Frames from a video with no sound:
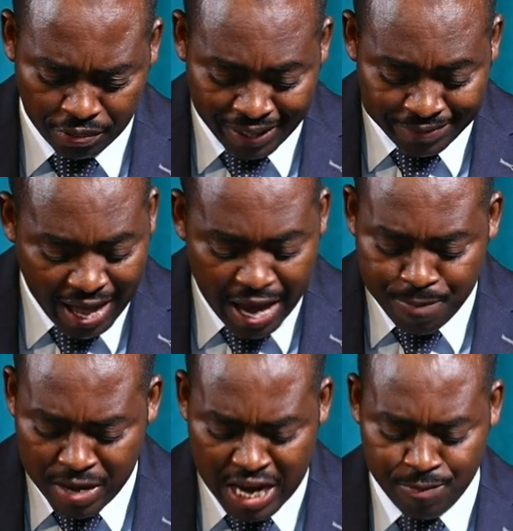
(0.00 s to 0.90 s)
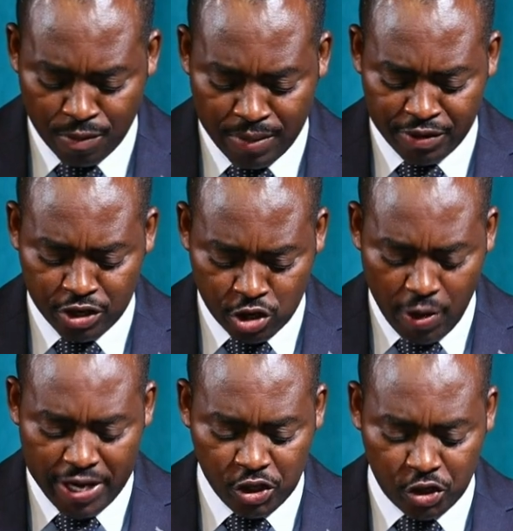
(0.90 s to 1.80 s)
that thy people may
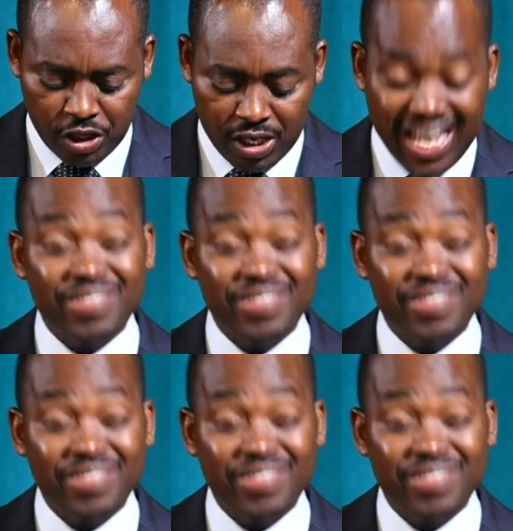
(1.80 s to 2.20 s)
rejoice